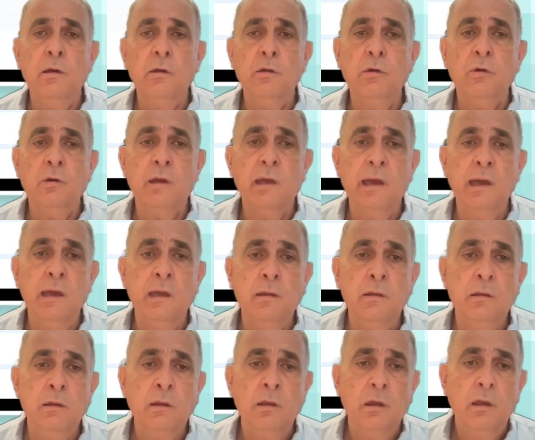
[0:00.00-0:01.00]
you
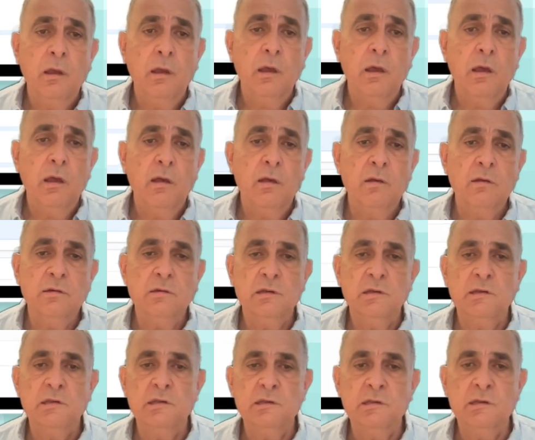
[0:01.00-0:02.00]
can
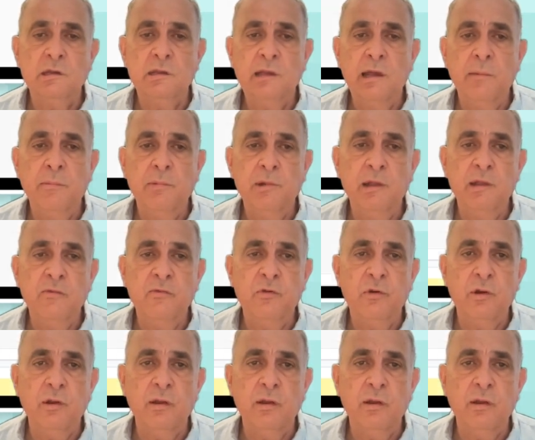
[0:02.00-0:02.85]
this is a template for